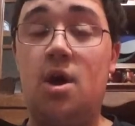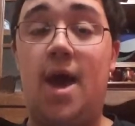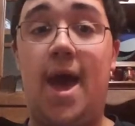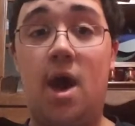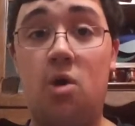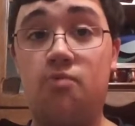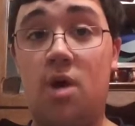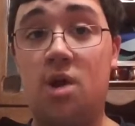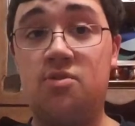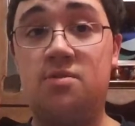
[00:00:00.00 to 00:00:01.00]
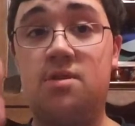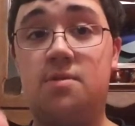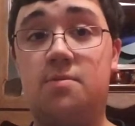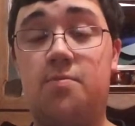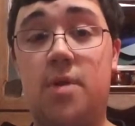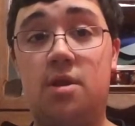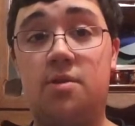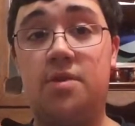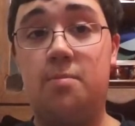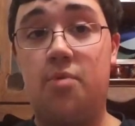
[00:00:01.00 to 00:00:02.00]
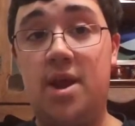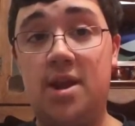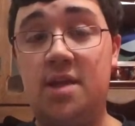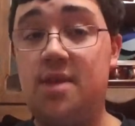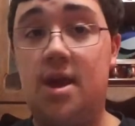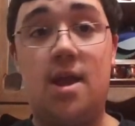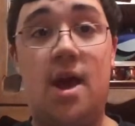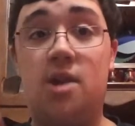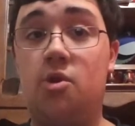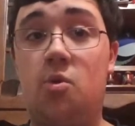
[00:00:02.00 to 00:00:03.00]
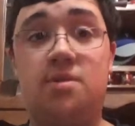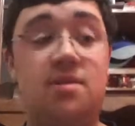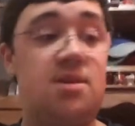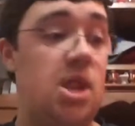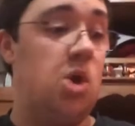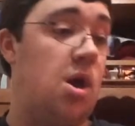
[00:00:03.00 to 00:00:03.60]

how Rodgers is better than Brady, then I don't know what to say to you.